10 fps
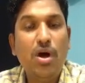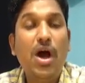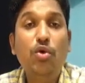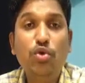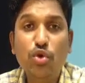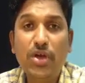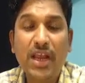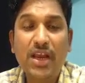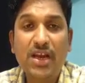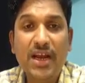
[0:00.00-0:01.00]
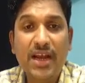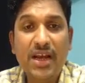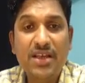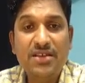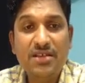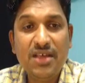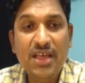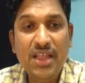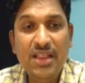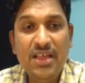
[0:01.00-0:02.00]
How to calculate LHS?
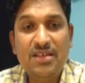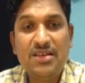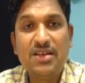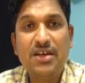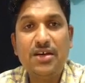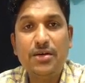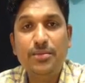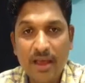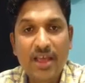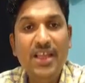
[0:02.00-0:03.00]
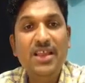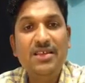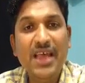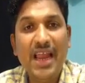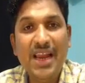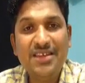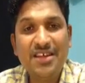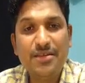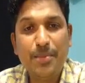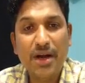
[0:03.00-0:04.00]
In this term, in this
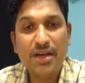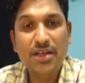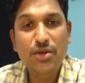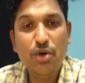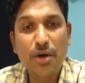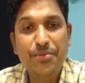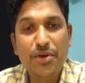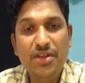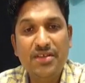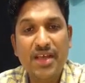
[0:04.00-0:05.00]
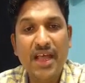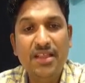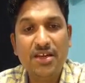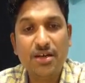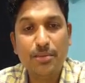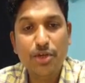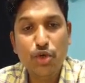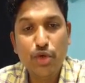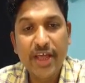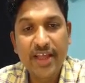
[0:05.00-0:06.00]
LHS part, you observe this nth term.
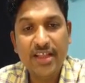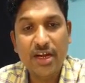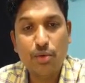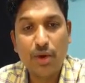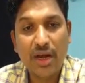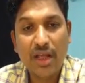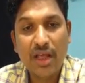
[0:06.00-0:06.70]
You take that one.